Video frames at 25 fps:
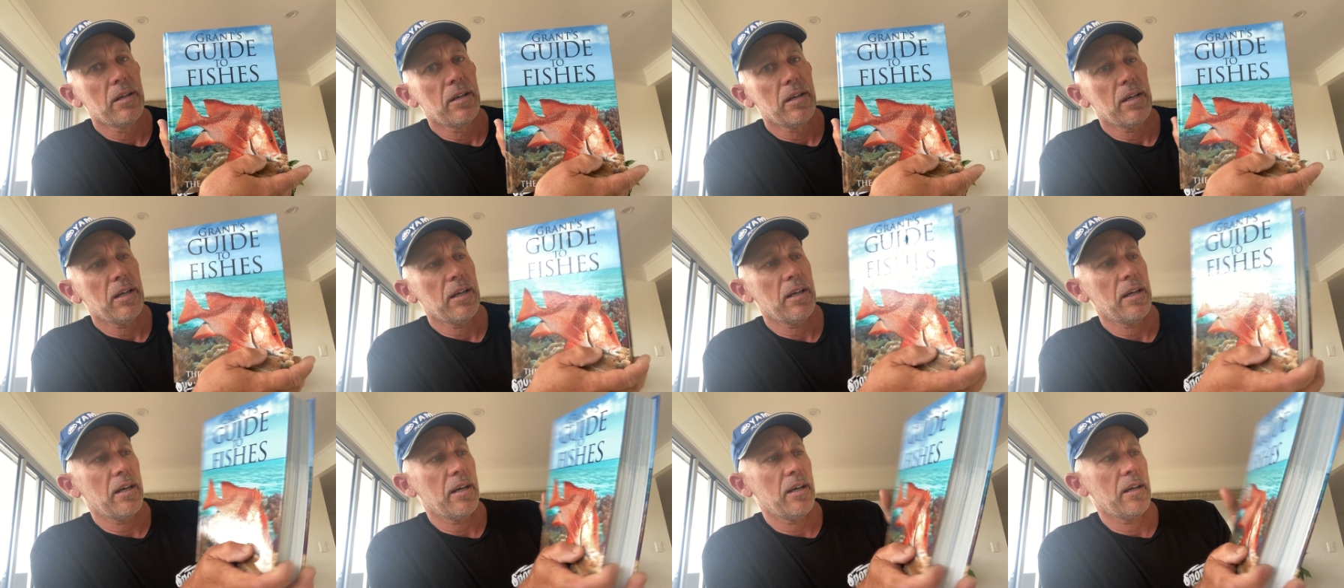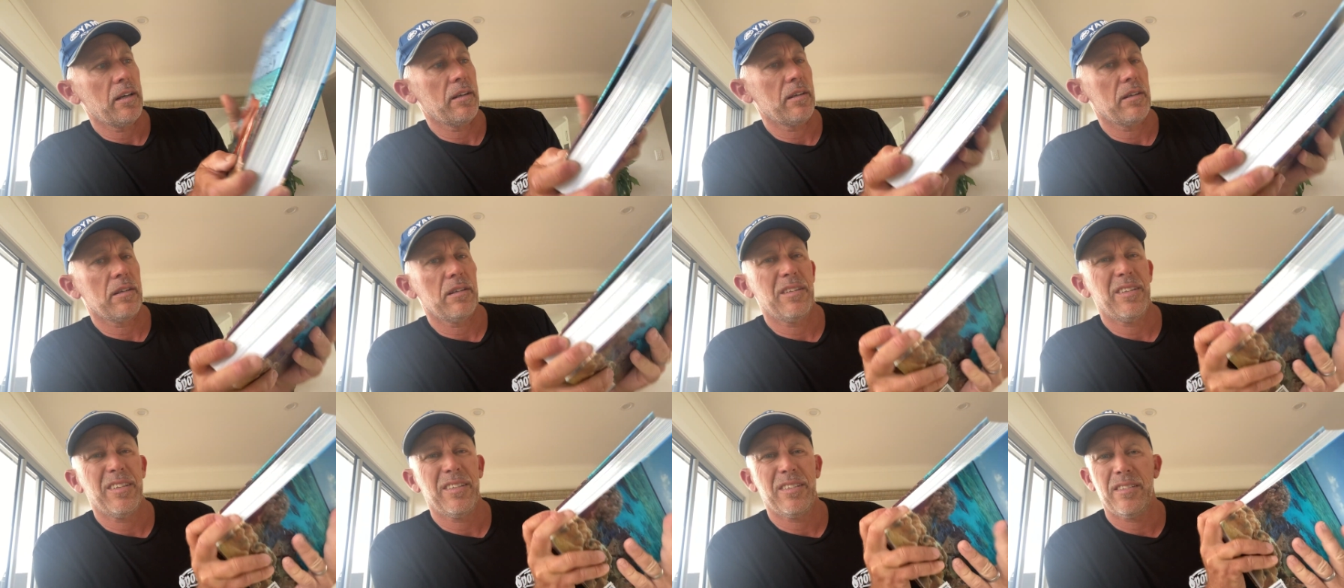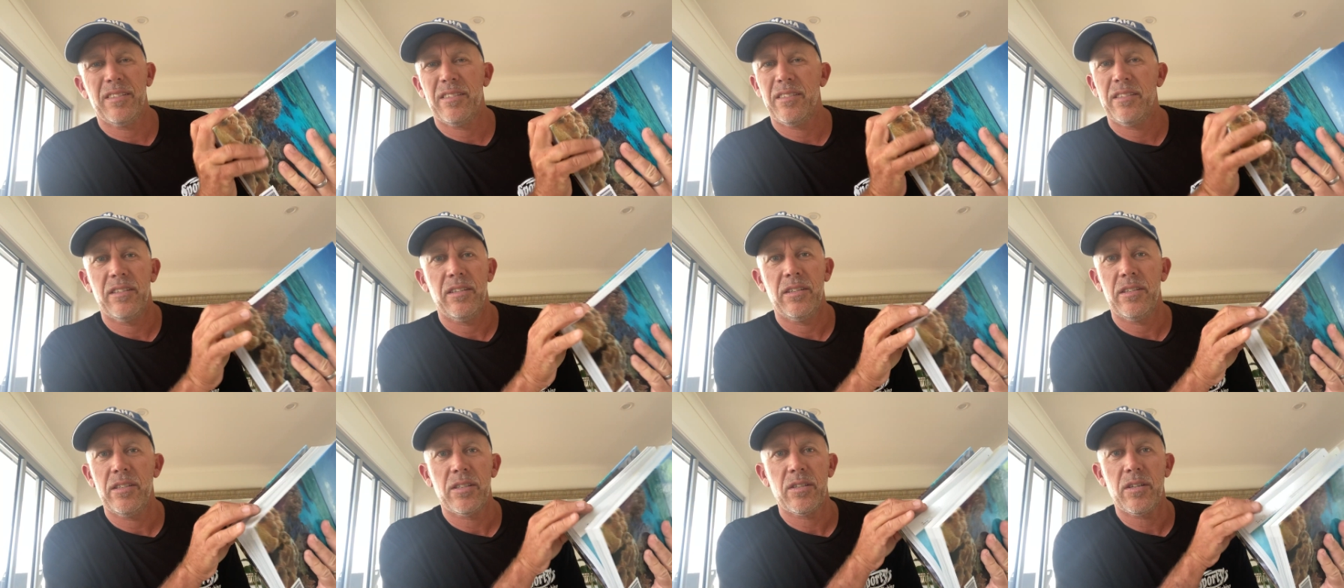and
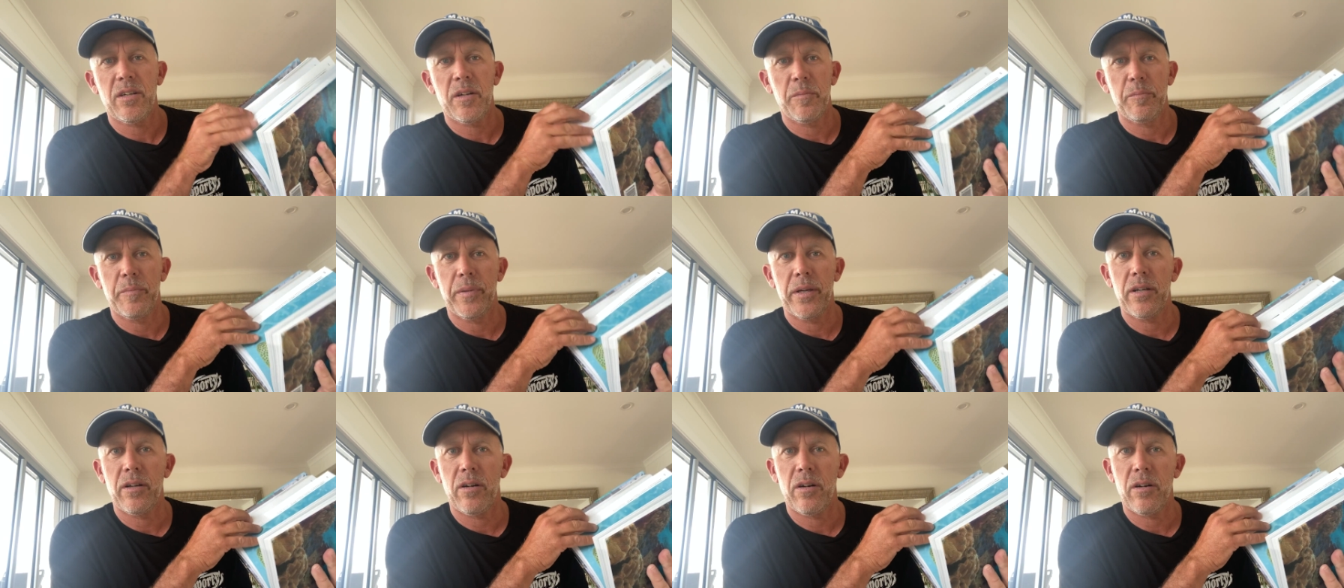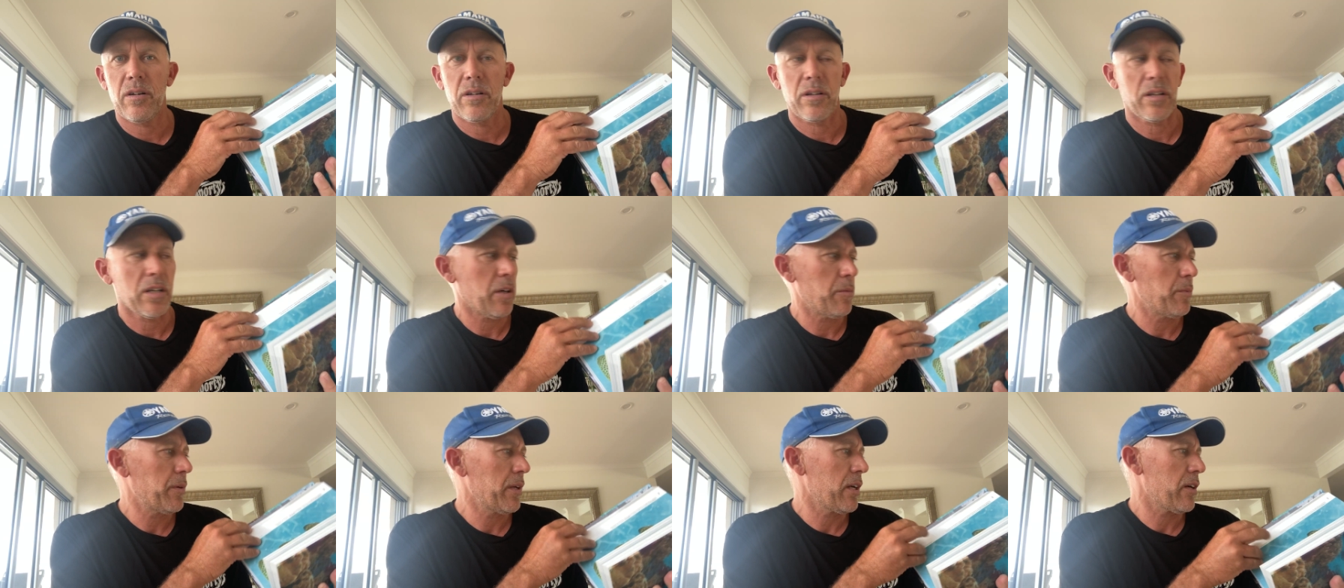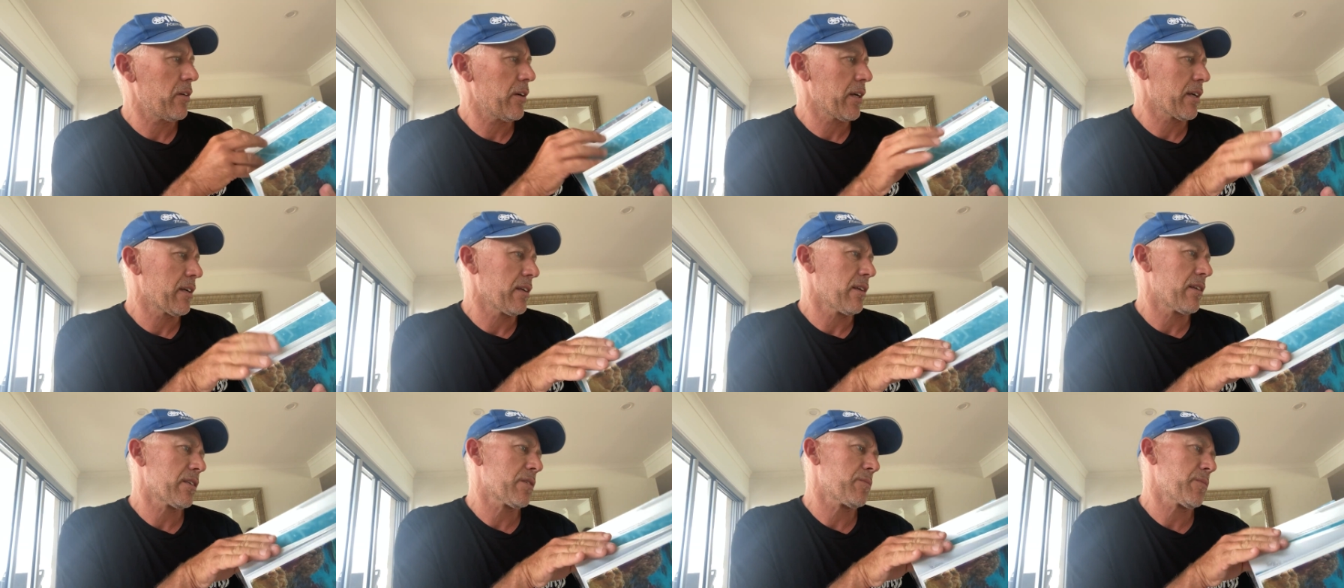you just can't beat a hard copy, I
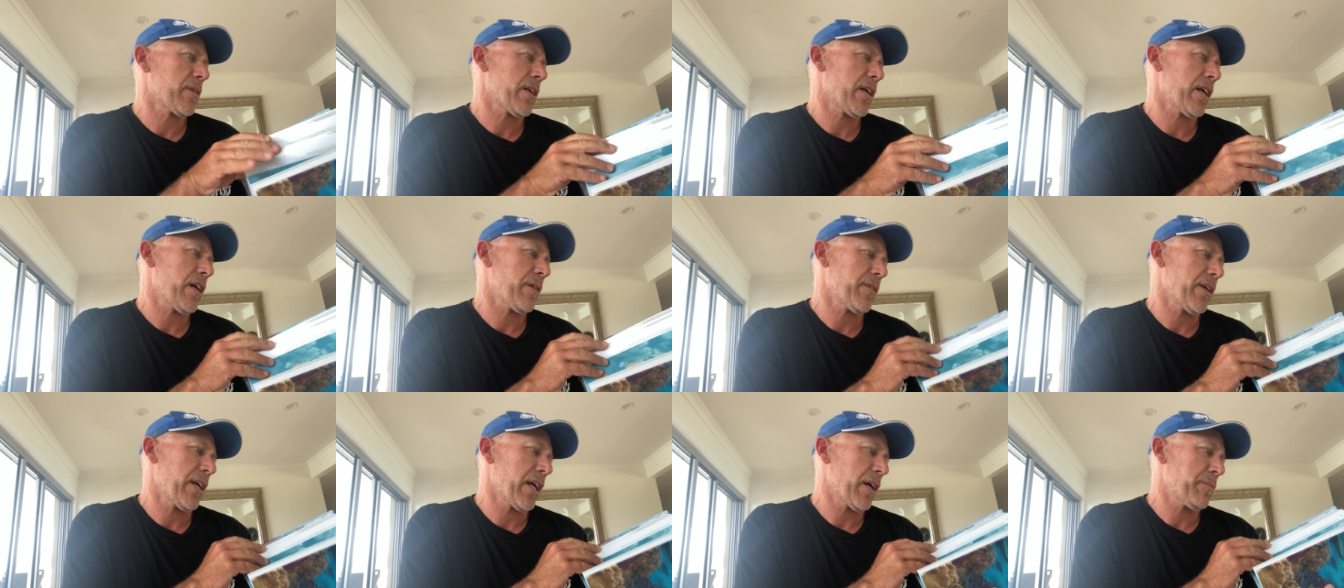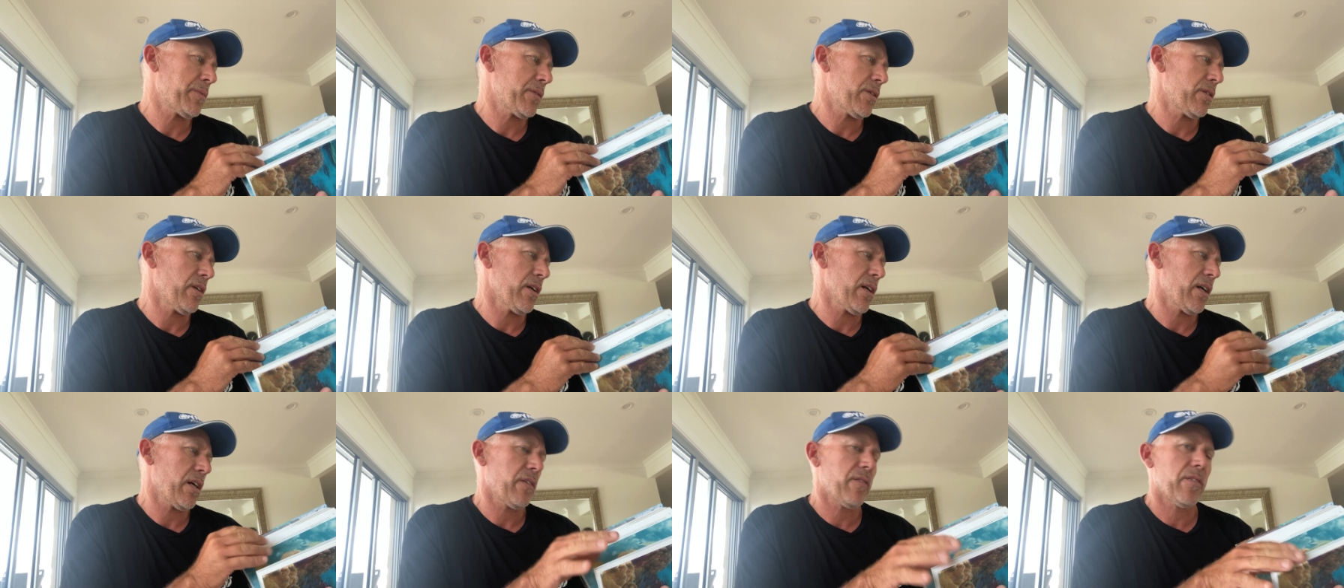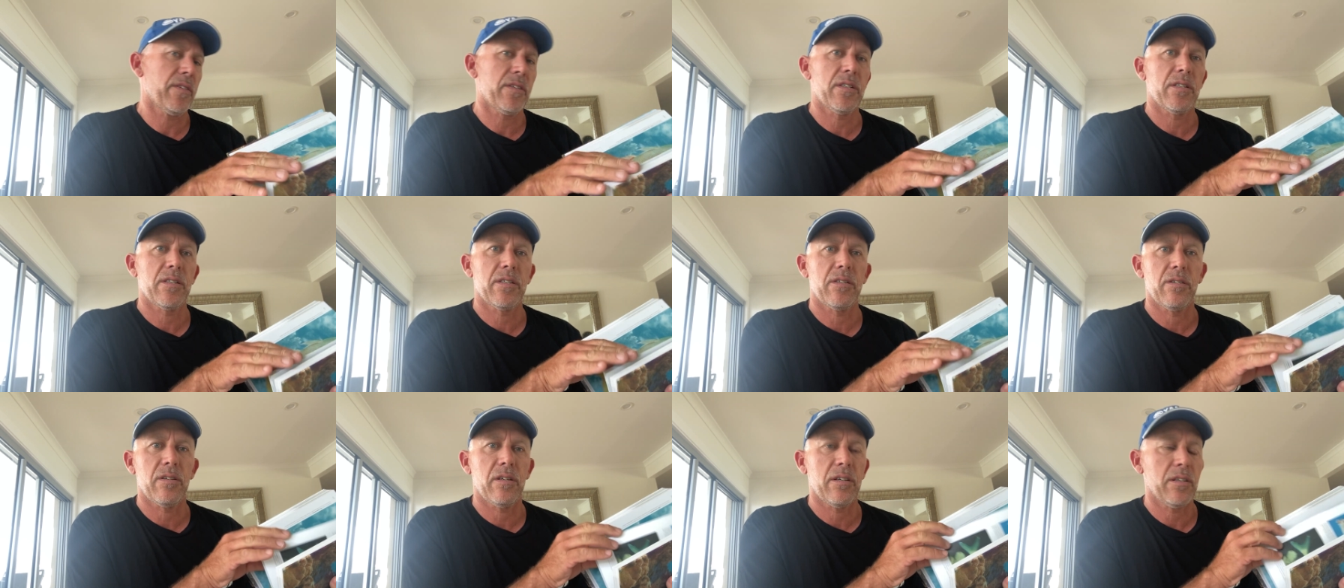reckon. Doesn't matter how many apps you have. It's
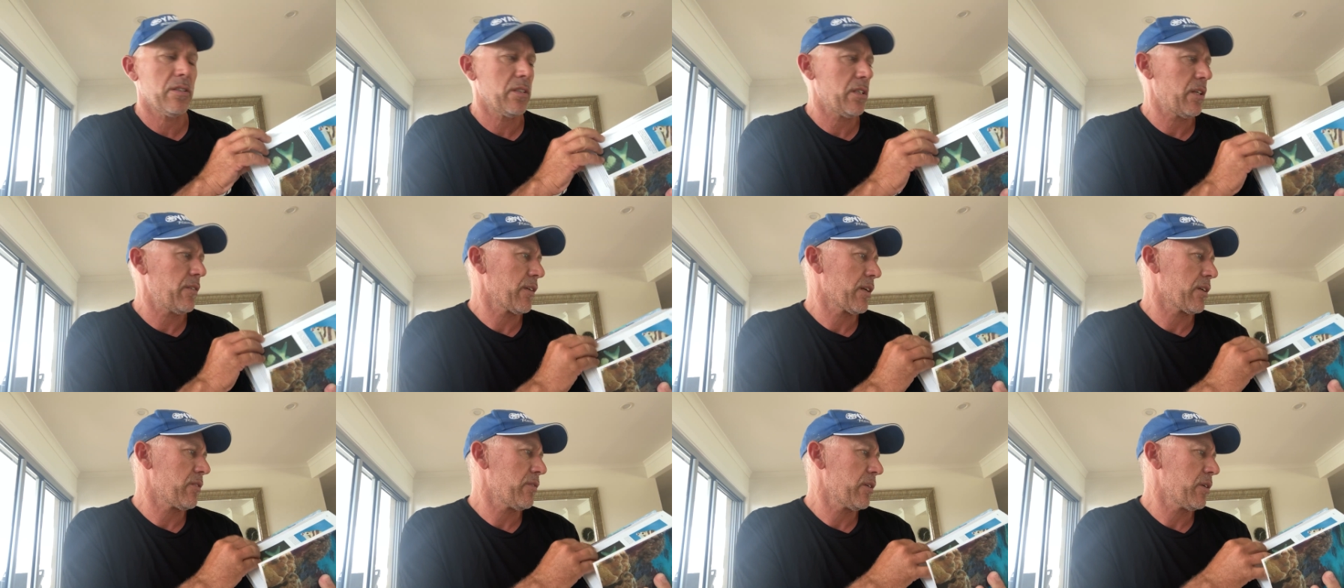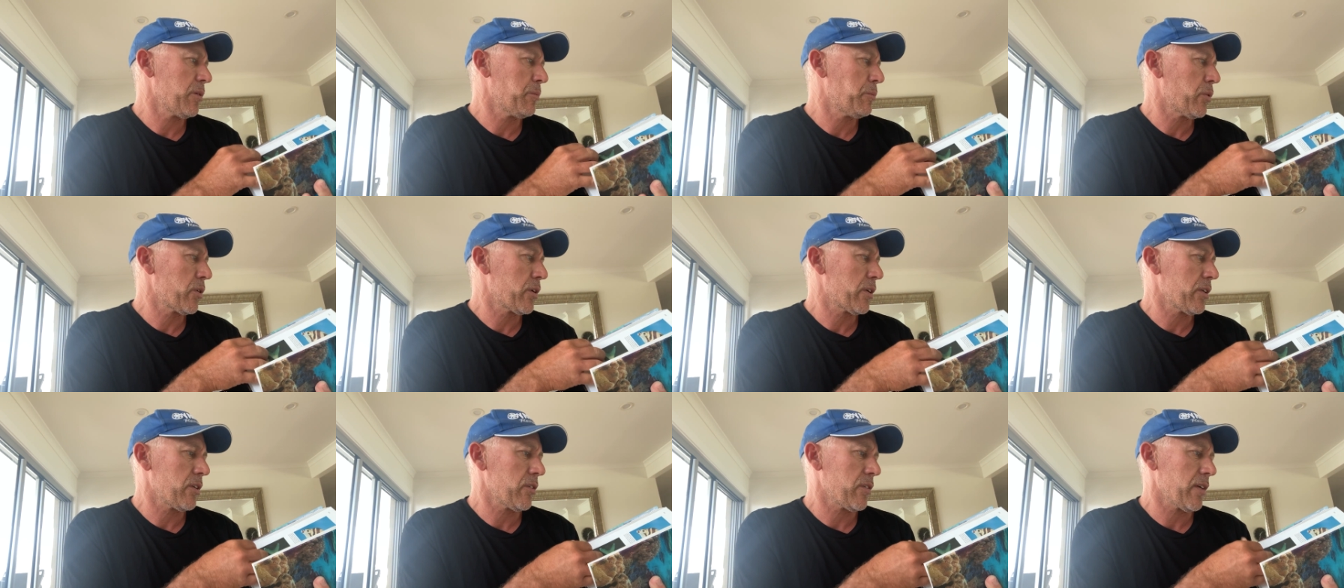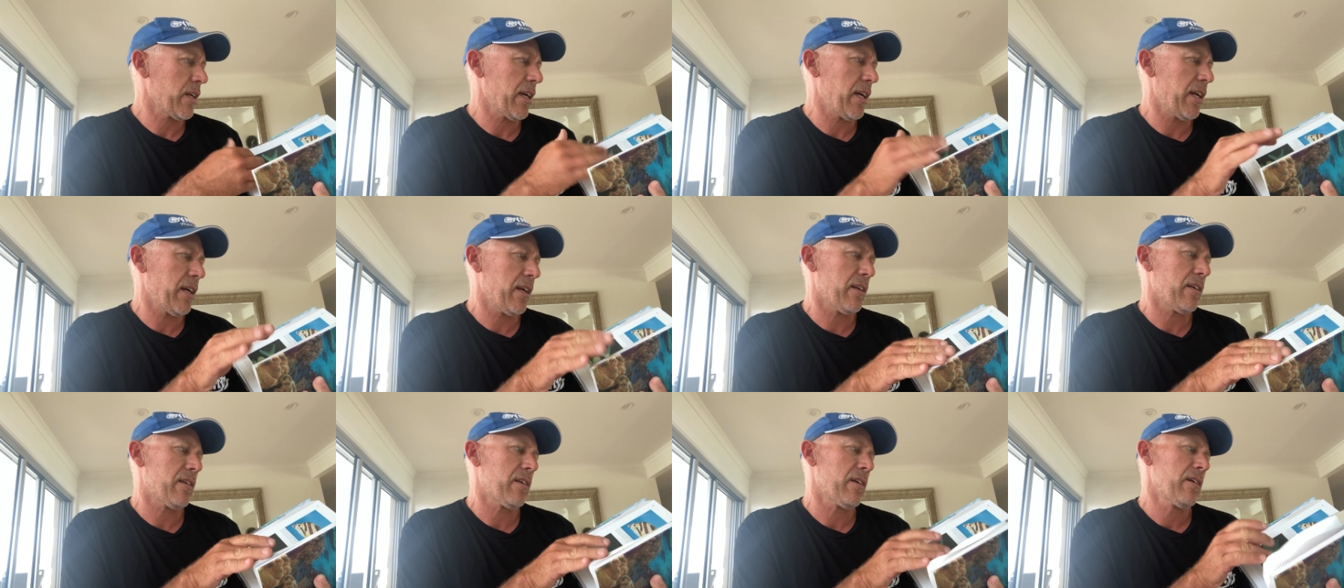just nice having a real book in your
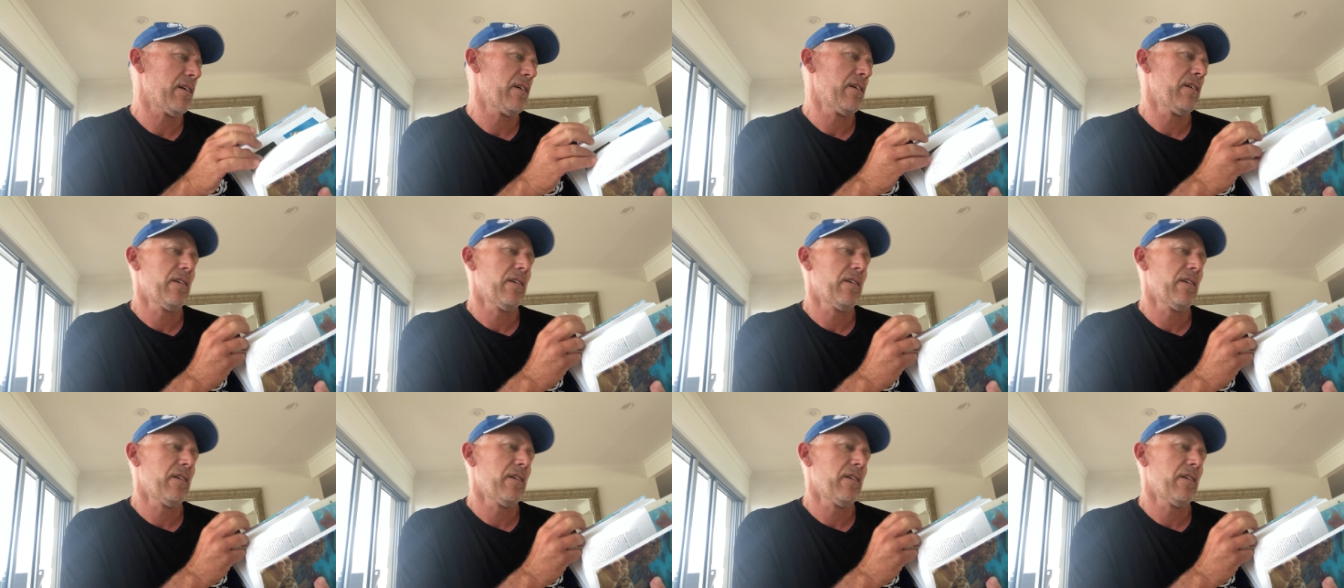hand.